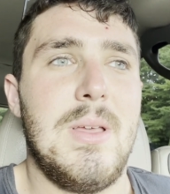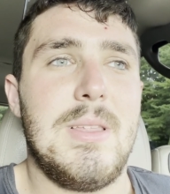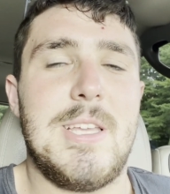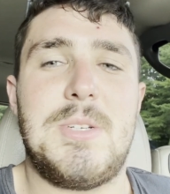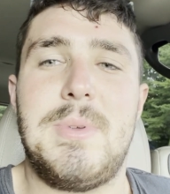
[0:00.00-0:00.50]

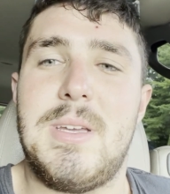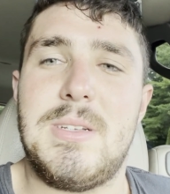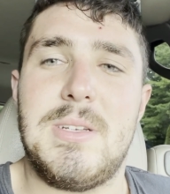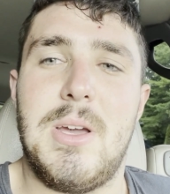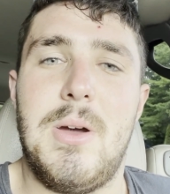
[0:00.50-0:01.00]
that should be good
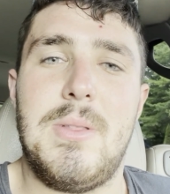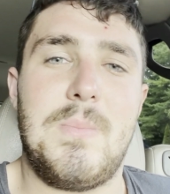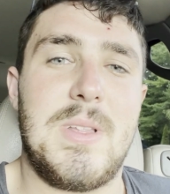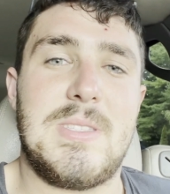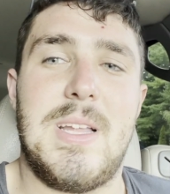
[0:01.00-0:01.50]
to go,
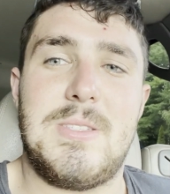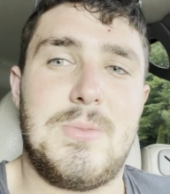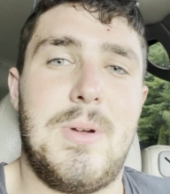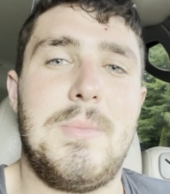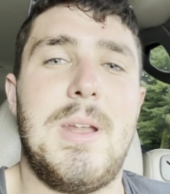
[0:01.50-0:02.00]
and that's
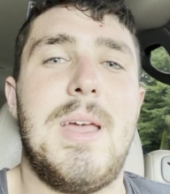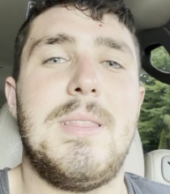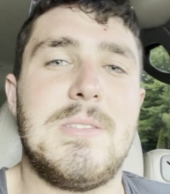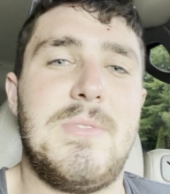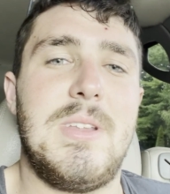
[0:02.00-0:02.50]
where I'm gonna end
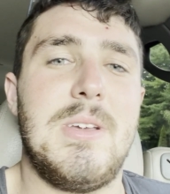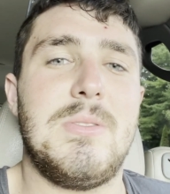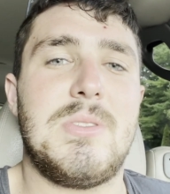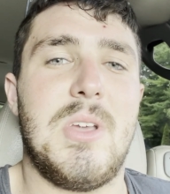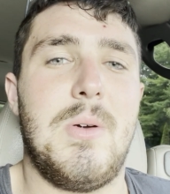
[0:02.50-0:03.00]
this video.
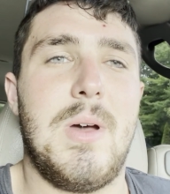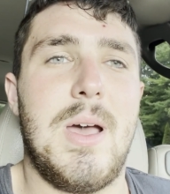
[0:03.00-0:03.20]
So